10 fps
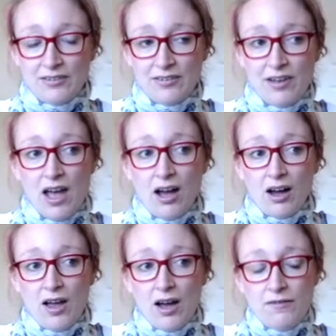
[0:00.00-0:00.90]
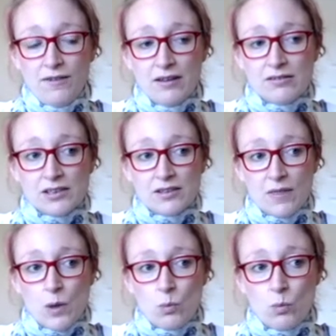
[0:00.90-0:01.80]
I, I, I found
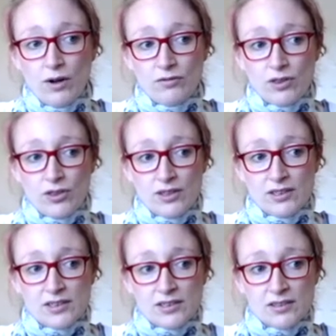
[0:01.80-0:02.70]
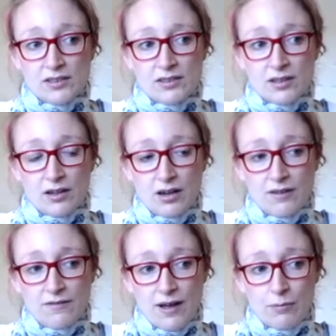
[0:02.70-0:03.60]
one of the things that I
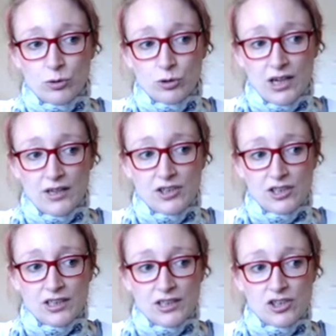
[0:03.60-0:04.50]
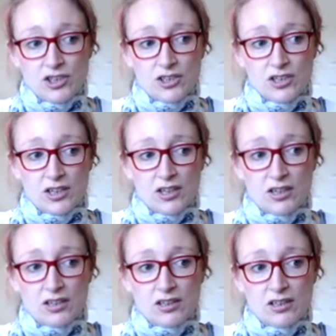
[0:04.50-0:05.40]
found more challenging is just uh,
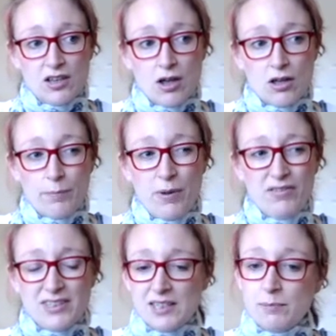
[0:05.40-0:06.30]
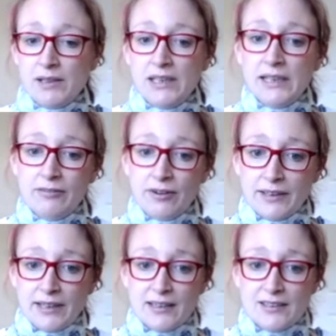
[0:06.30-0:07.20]
bit of a disbelief, I
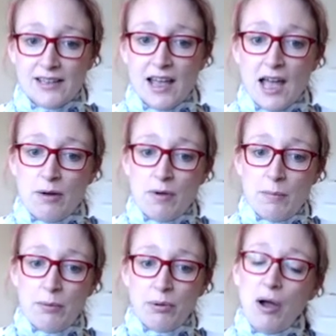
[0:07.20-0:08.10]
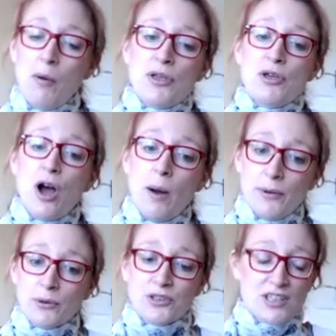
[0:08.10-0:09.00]
guess. And when yeah. go, oh, but you can't be
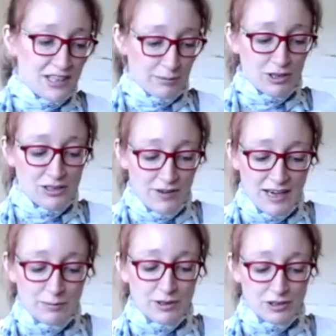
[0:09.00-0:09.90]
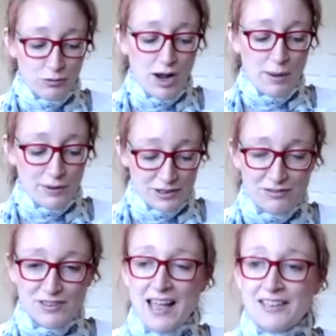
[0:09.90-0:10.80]
autistic because of X, because of Y, because
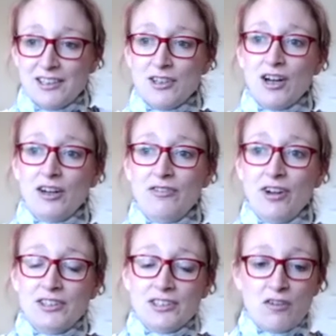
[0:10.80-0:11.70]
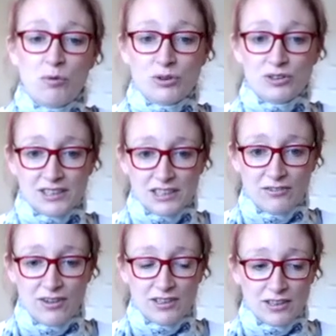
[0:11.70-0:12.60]
of Z, and you kind of find yourself wanting to
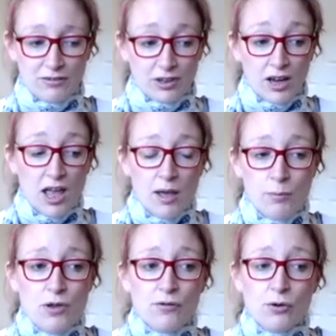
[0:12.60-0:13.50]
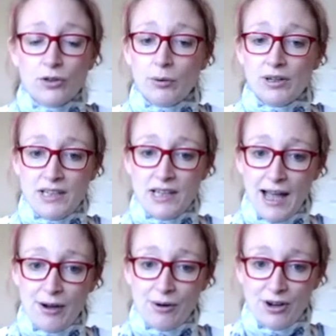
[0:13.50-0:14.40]
defend yourself and going, but you've got no idea
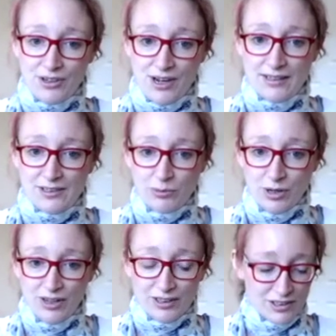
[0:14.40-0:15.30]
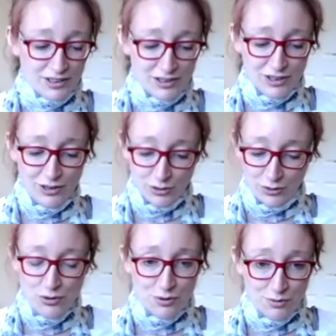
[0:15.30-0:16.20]
how hard I had to work to, to look
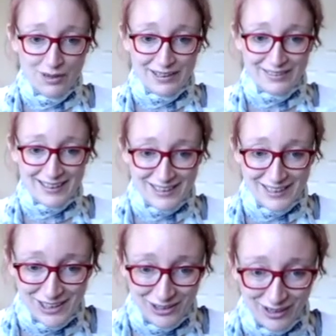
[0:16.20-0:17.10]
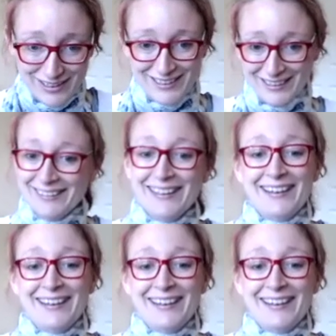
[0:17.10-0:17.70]
normal in I that know, situation.